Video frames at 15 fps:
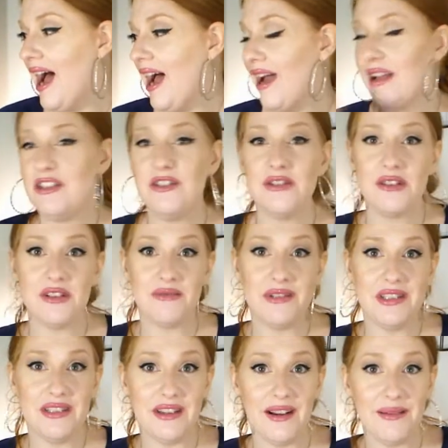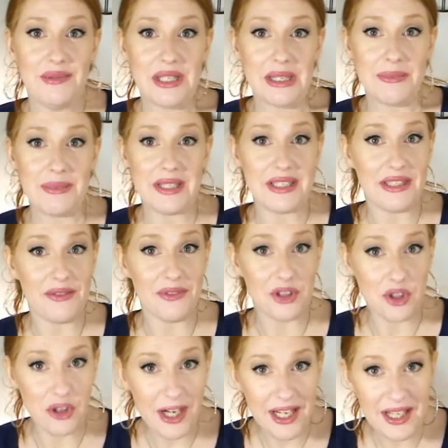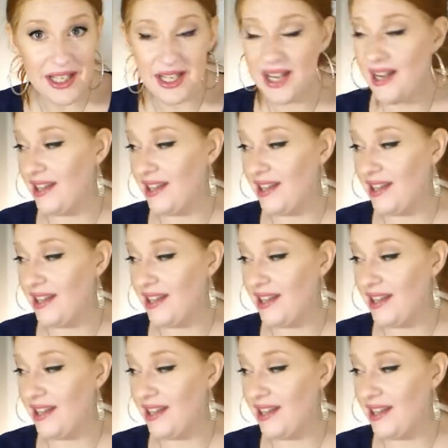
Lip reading: I took the time to get myself a drink.